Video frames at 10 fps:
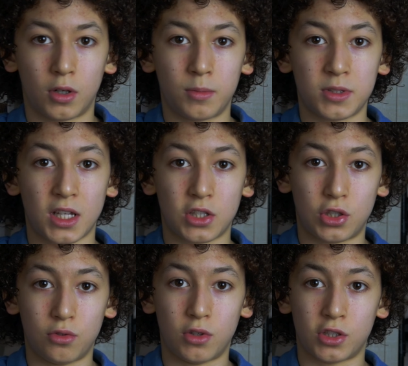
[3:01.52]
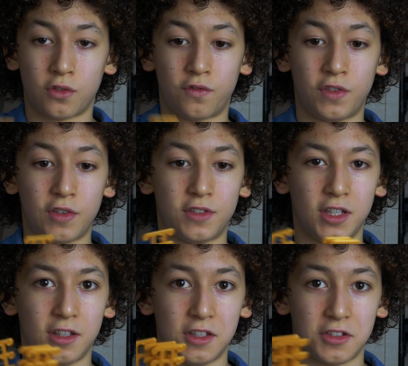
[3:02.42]
almost at
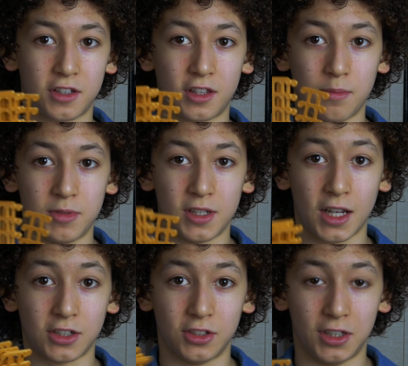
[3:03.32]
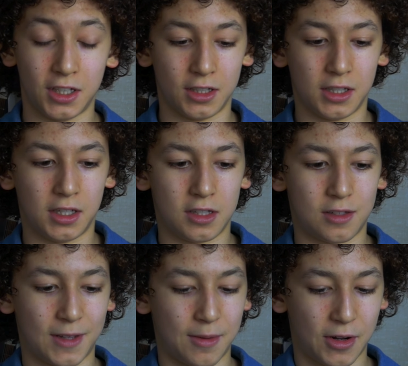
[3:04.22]
250 of these clips, actually.
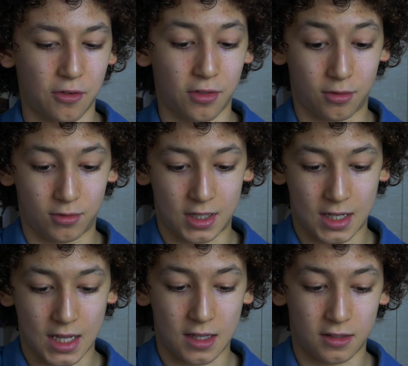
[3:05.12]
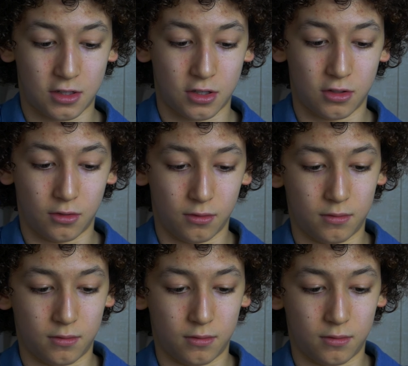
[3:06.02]
It's been about 3 days, too.